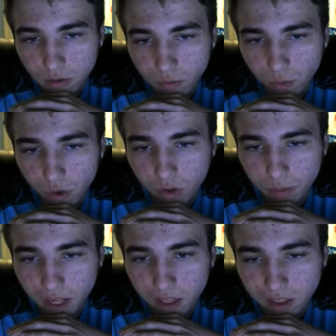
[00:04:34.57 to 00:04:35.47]
Royal
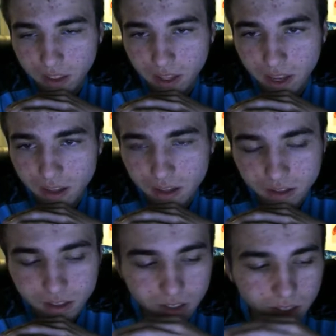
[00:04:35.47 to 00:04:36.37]
Paladin deck,
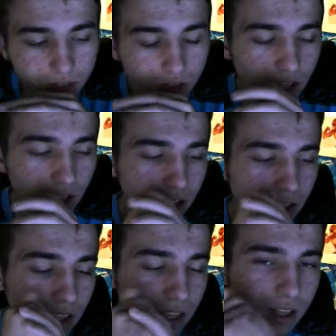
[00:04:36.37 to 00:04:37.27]
you're not gonna
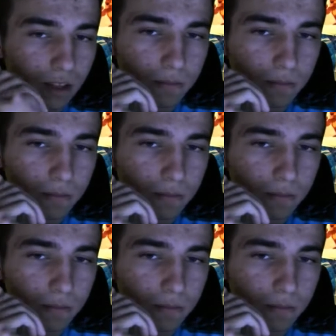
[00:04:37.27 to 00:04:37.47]
get